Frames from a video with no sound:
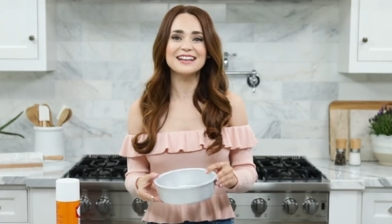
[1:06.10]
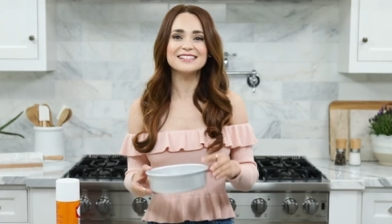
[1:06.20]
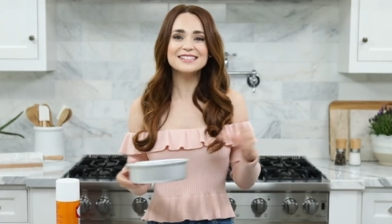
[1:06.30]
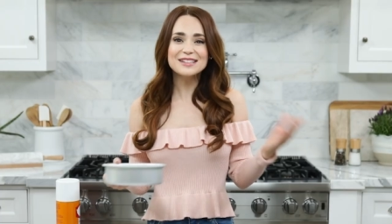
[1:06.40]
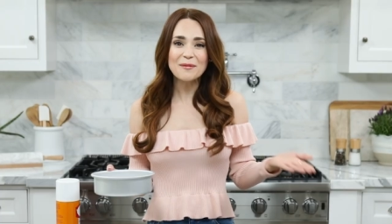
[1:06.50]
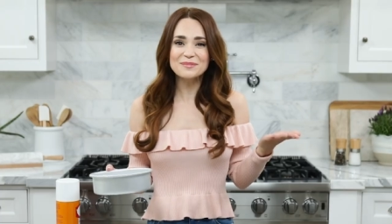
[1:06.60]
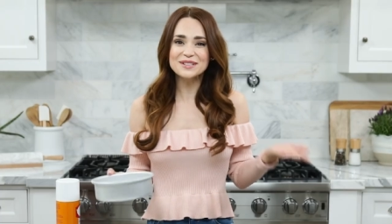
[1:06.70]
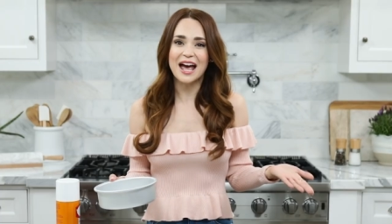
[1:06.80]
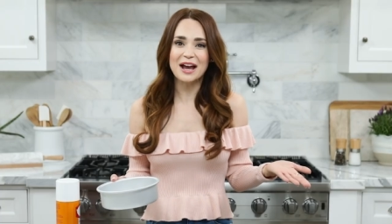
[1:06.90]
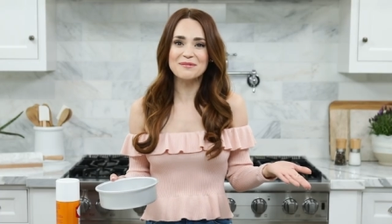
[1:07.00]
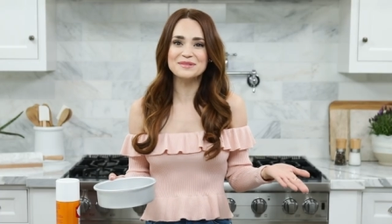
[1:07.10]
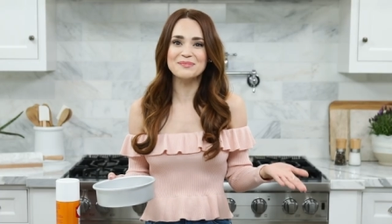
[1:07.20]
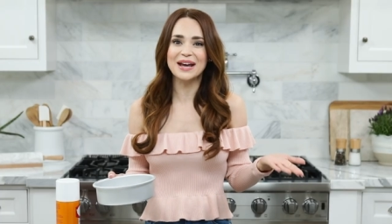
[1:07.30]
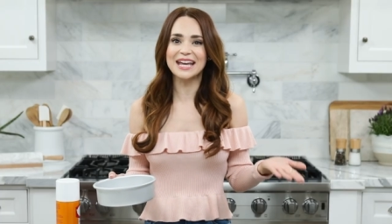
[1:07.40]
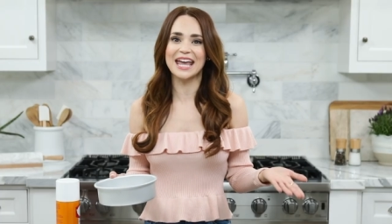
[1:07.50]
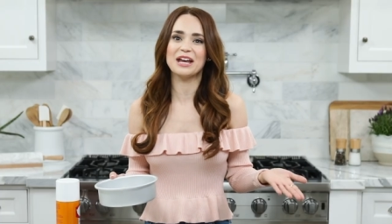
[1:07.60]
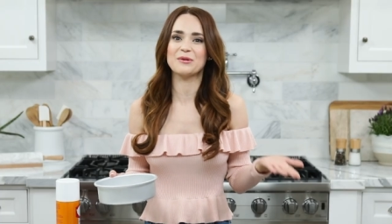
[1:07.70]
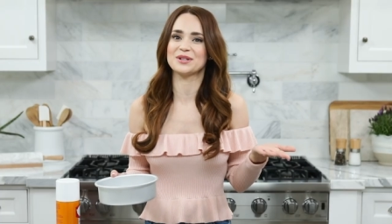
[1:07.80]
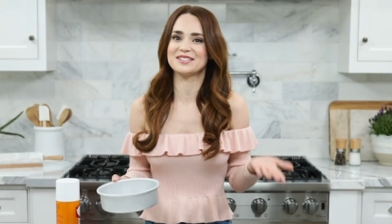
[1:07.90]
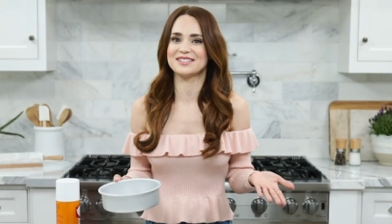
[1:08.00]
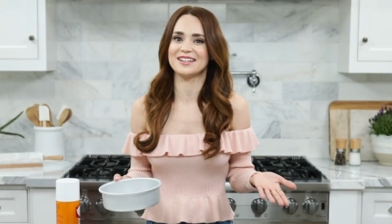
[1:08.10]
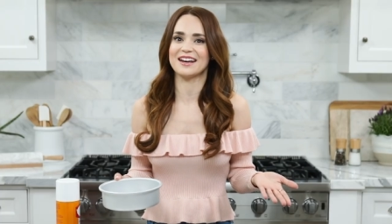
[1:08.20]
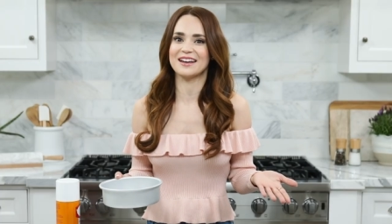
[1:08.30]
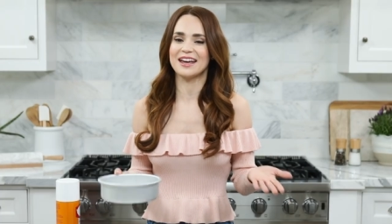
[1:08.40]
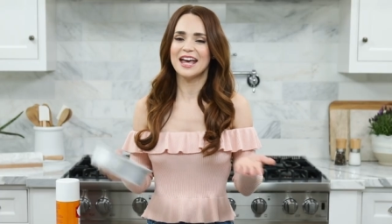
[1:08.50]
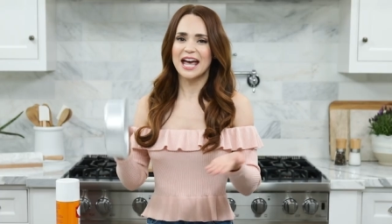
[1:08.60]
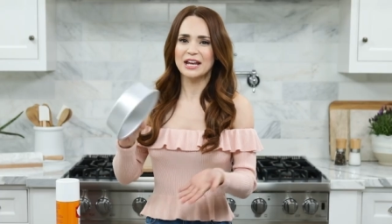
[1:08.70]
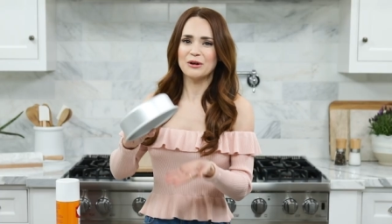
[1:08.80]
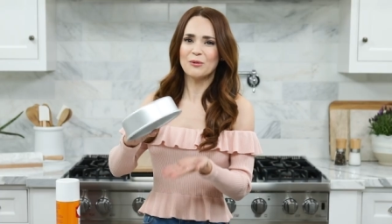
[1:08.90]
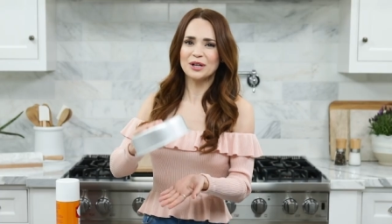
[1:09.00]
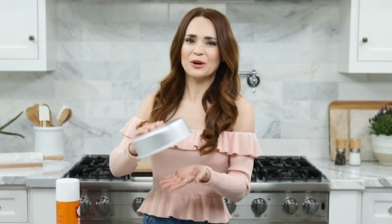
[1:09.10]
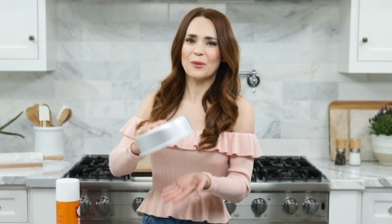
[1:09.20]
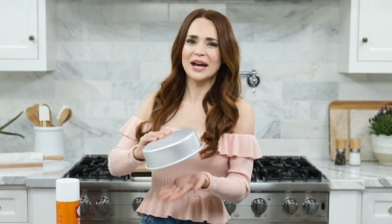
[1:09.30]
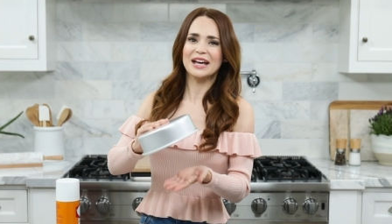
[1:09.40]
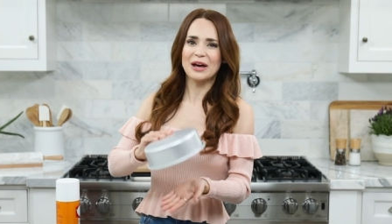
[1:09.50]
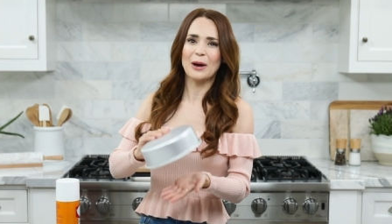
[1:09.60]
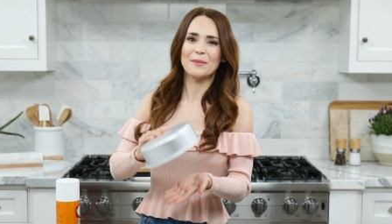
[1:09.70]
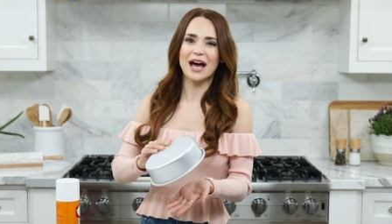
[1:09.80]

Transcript: and sometimes my cake would stick and it wouldn't quite come